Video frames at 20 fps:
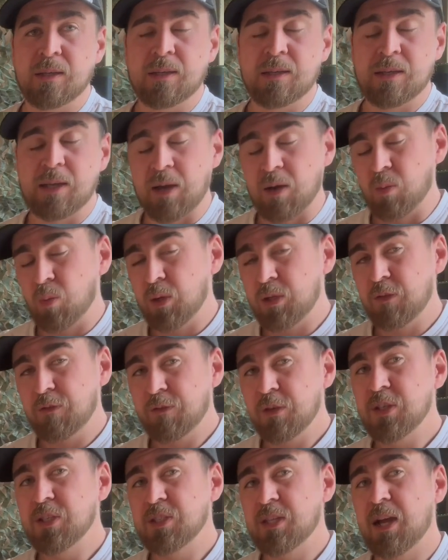Now, when you
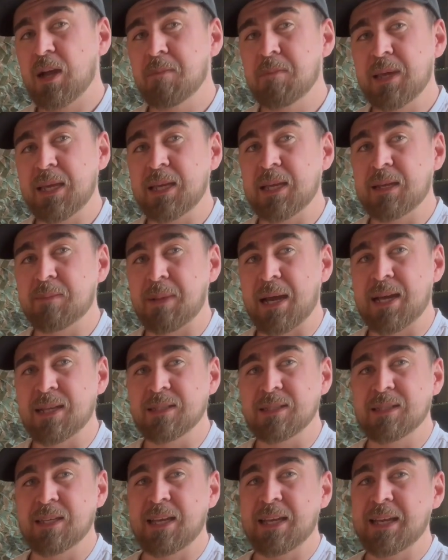first start making
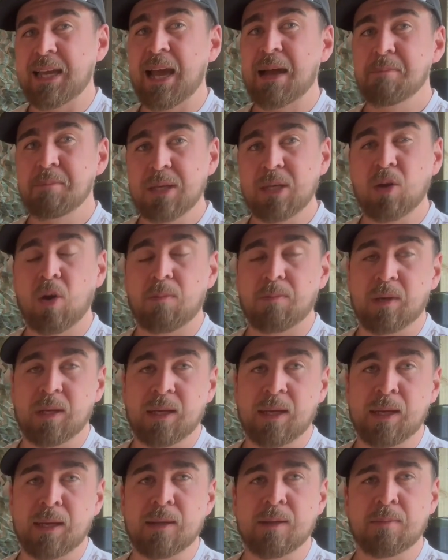bands, it can be
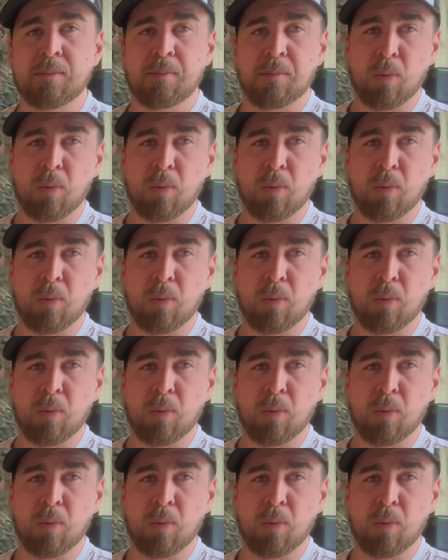complicated,